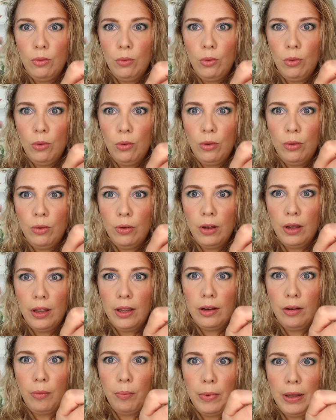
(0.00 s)
Ooh,
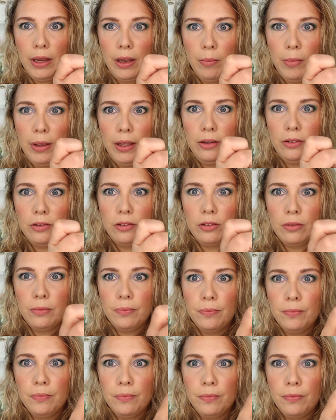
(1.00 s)
and not make a mess.
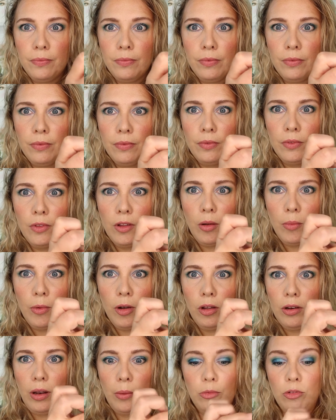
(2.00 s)
Oh my
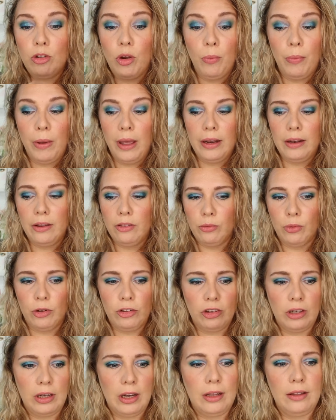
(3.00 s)
god, I'm so bad at
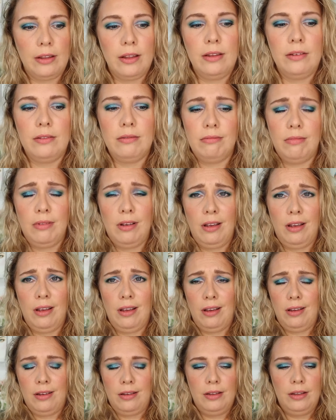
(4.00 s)
swatching like this.
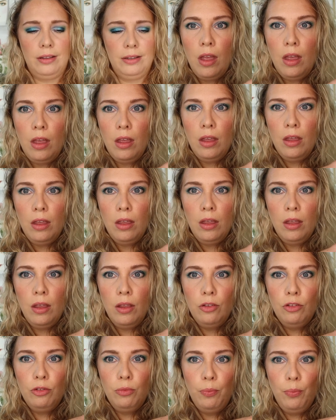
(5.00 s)

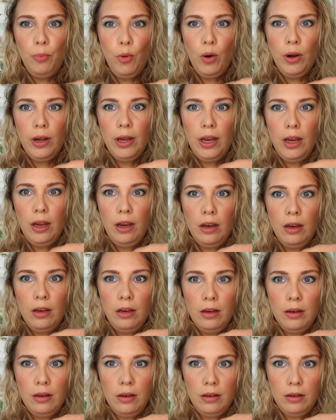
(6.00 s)
Sporty,
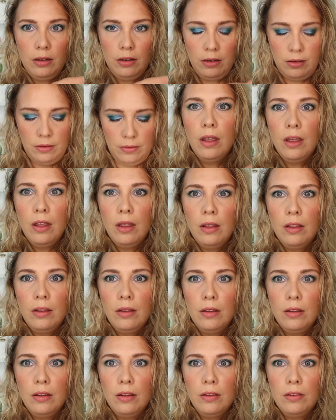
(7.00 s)

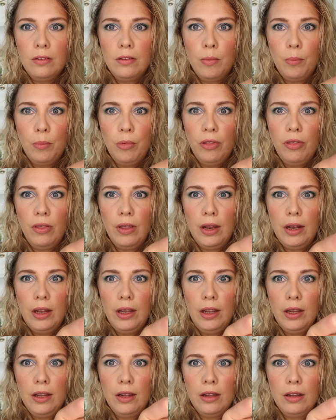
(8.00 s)

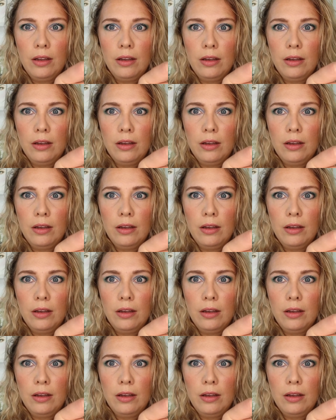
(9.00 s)
Sympathetic.